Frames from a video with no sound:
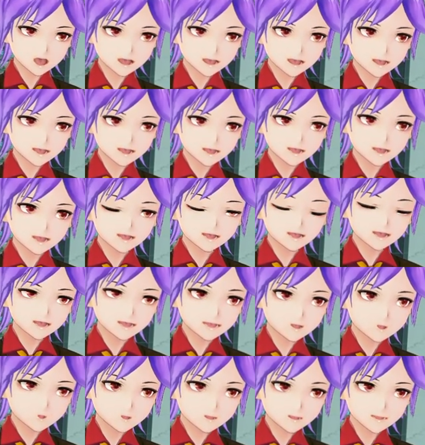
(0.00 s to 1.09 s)
the
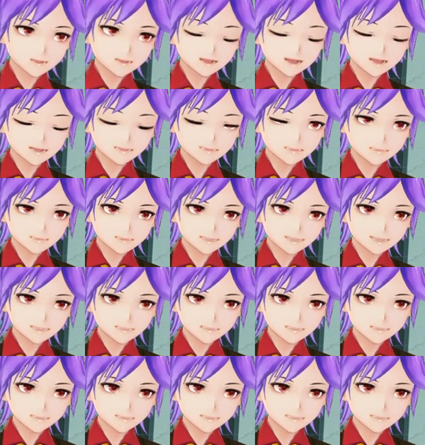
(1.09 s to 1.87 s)
Lumen mechs face